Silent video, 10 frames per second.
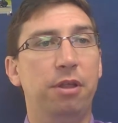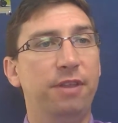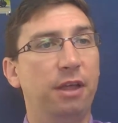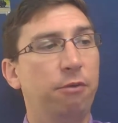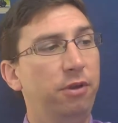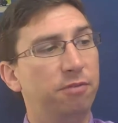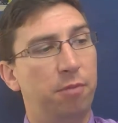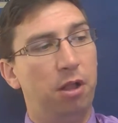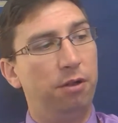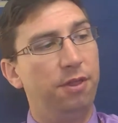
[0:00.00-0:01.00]
of liquid
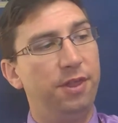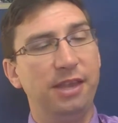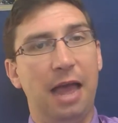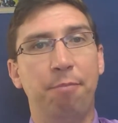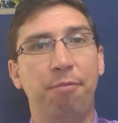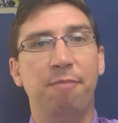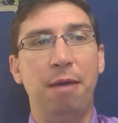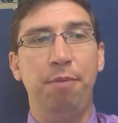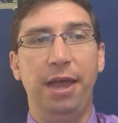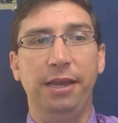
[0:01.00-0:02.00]
smaller than the top of my
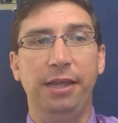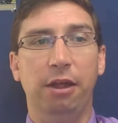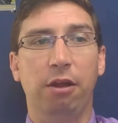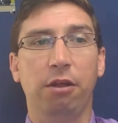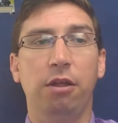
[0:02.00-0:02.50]
pen here.